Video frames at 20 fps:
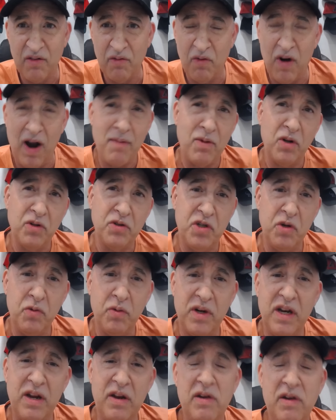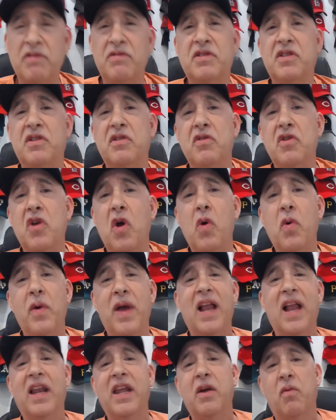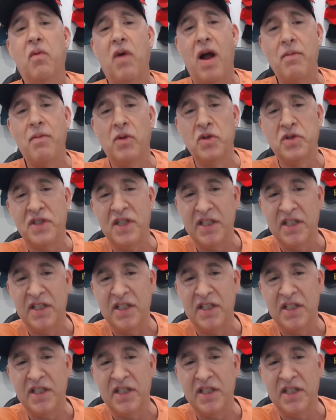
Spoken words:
Ramos, you would even know who Elliot Ramos